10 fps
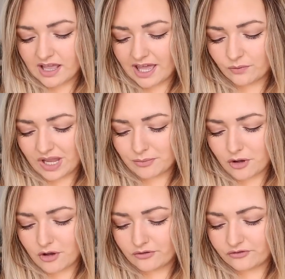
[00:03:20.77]
And wipe
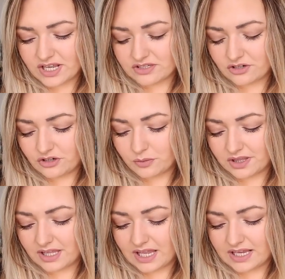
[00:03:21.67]
off residue
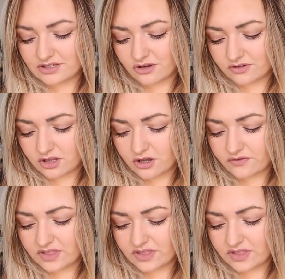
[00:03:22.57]
with a soft cloth,